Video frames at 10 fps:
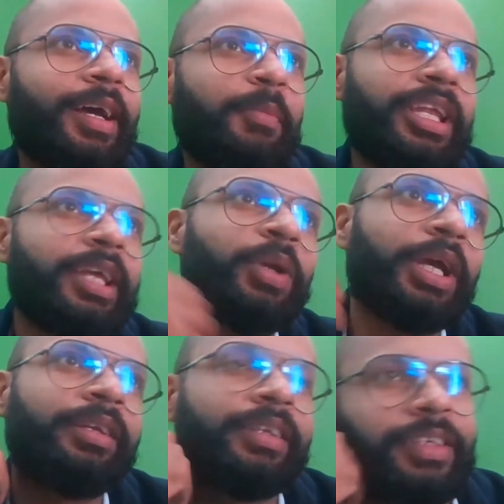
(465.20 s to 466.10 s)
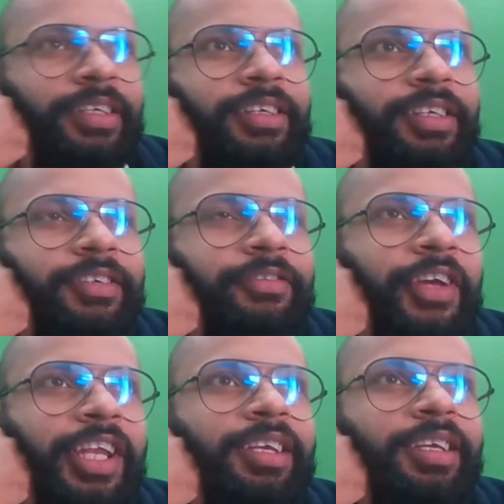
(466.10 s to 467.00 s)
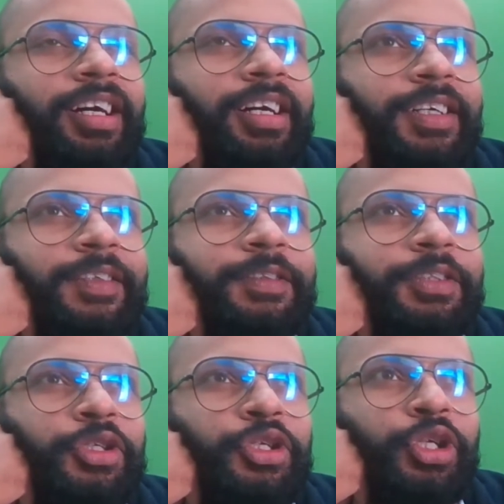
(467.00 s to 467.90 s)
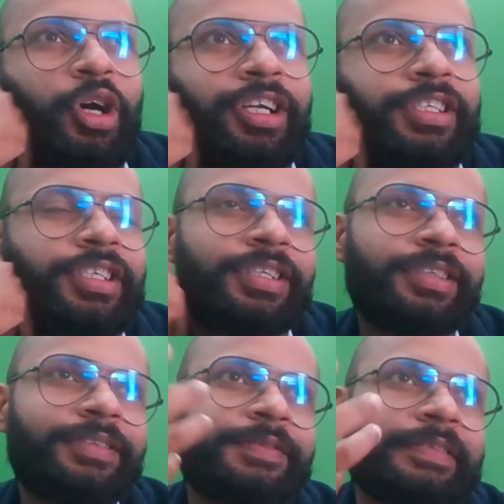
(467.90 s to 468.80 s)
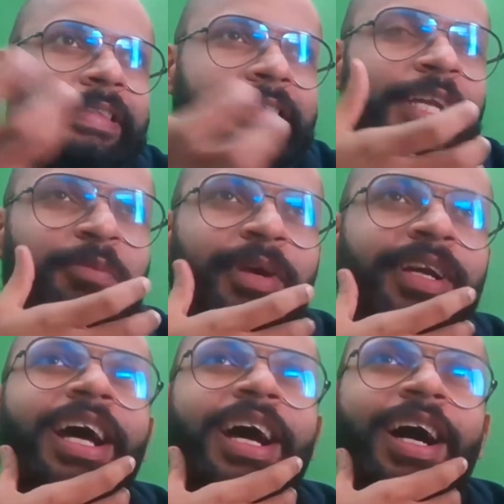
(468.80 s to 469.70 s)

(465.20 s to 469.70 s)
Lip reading: mean, in very short statement,